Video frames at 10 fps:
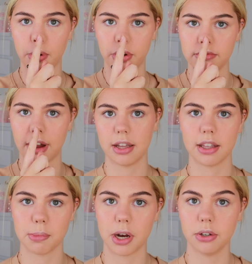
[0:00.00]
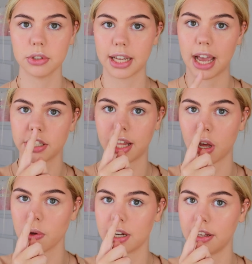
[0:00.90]
point right at the end of my nose. Like it actually like
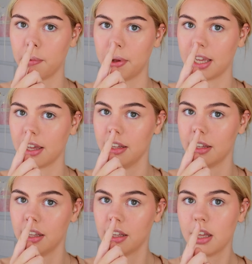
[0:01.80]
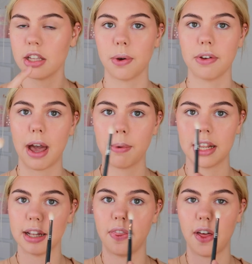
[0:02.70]
goes in a little bit here. So if I went
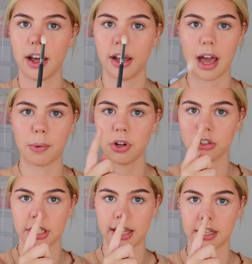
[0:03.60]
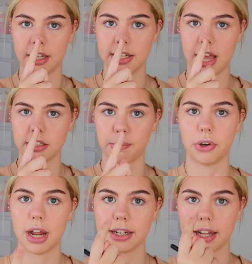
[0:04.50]
in like that, I would not just get like a nice little
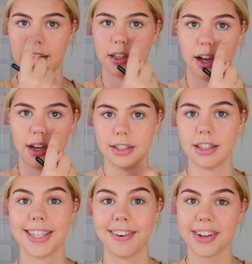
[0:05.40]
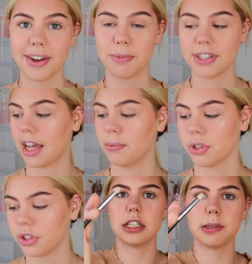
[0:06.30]
point, I'd get like a line. So I'm going in with a tiny
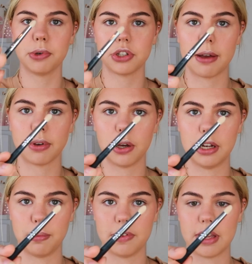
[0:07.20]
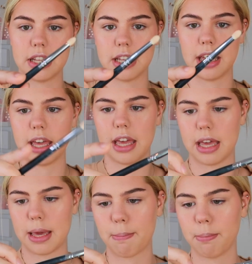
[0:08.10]
brush. This is the brush I'm going in with. It's
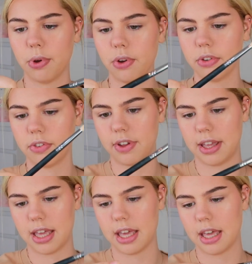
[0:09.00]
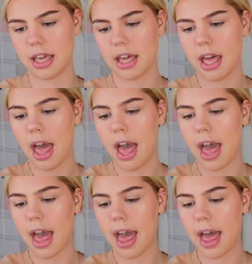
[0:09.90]
a Morphe
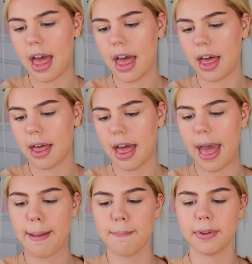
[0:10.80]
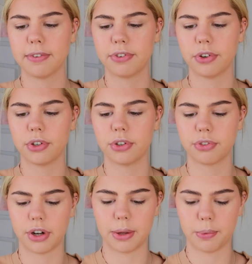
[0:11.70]

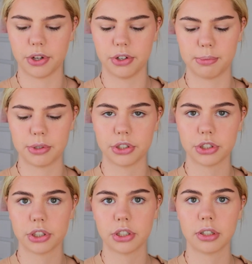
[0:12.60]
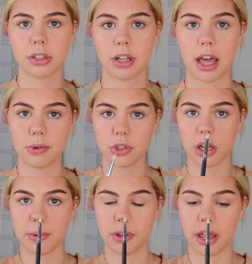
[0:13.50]
M431 brush. And I'm just
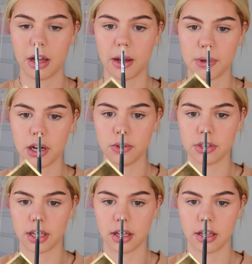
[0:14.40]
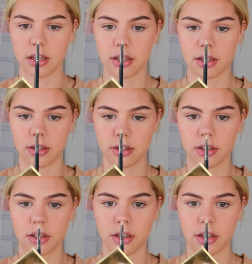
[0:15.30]
going to put that on my nose here,
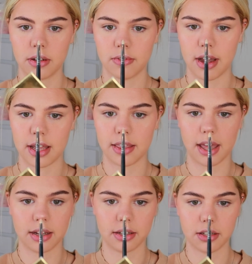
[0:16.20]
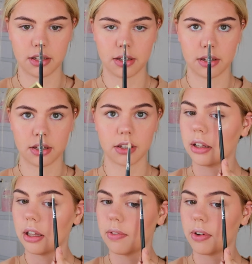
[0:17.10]
right at the end.
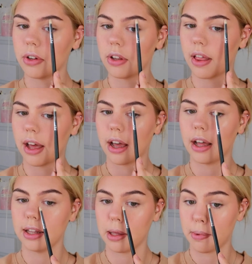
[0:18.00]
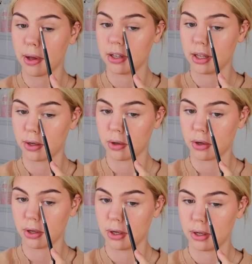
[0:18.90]
A little bit under there, a little bit on the inner
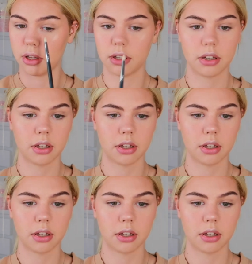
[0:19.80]
corner.